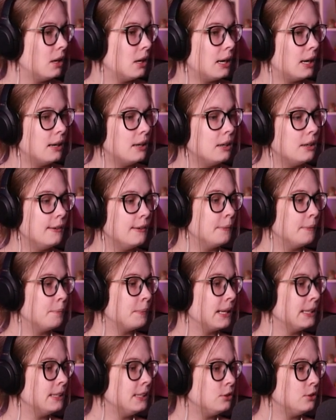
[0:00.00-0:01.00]
I
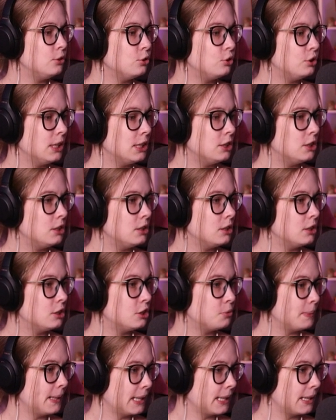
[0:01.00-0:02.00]
need to change
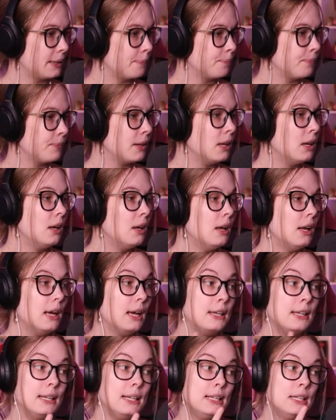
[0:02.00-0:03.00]
spec.
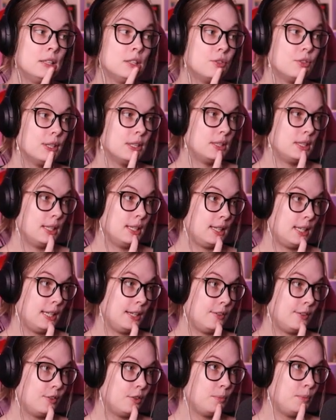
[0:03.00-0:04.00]
An interesting thing
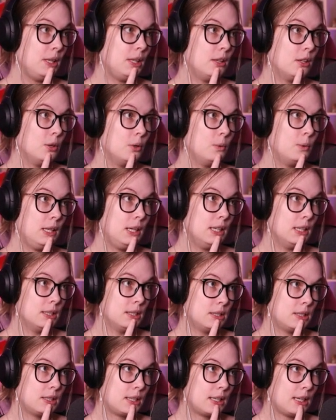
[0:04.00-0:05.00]
for me though
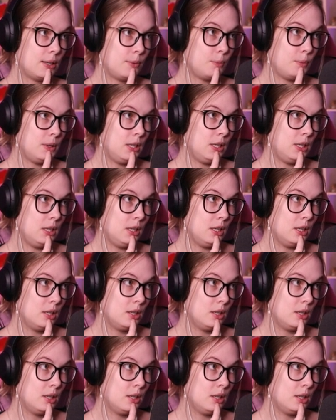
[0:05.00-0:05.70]
is can we...